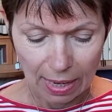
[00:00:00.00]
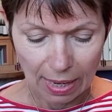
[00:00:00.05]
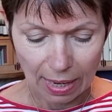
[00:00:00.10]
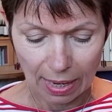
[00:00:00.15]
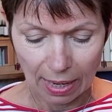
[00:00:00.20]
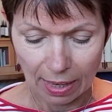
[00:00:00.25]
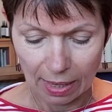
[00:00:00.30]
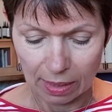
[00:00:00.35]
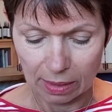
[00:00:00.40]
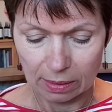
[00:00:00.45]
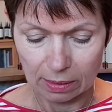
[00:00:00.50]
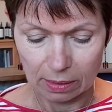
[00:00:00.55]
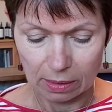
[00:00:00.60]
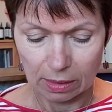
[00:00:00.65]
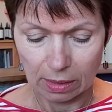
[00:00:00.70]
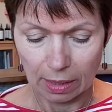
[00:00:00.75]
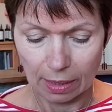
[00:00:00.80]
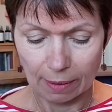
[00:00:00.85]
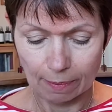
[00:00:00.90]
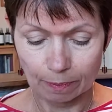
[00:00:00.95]
and
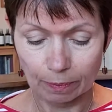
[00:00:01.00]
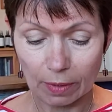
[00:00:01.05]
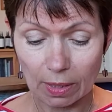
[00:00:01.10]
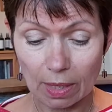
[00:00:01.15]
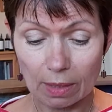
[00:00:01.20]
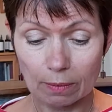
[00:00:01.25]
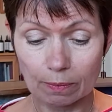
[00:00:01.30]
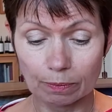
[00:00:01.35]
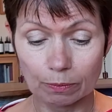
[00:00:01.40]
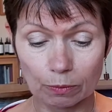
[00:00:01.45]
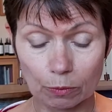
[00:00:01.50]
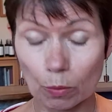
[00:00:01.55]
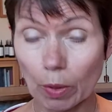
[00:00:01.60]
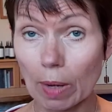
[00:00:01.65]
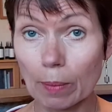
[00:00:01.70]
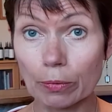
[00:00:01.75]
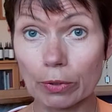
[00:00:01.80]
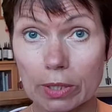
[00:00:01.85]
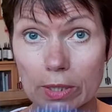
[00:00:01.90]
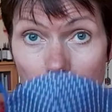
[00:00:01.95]
they're
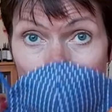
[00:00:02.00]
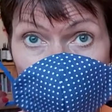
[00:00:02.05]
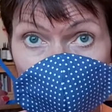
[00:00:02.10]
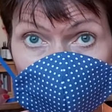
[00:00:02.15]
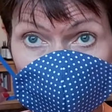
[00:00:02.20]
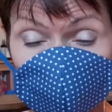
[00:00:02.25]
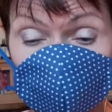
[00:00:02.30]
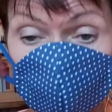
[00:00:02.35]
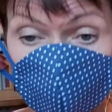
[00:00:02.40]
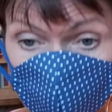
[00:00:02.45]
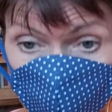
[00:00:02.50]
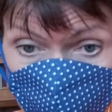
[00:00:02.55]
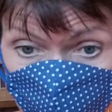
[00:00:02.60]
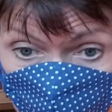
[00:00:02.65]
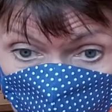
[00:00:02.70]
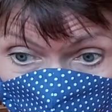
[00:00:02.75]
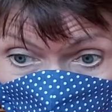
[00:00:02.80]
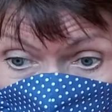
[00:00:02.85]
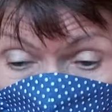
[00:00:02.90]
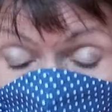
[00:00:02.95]
quite pretty. I'll
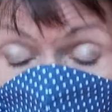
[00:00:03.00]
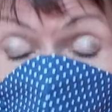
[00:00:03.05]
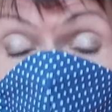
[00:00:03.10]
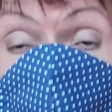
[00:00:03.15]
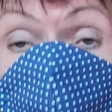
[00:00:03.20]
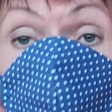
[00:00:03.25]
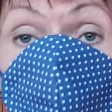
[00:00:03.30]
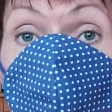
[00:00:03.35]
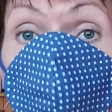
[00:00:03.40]
sort of show you.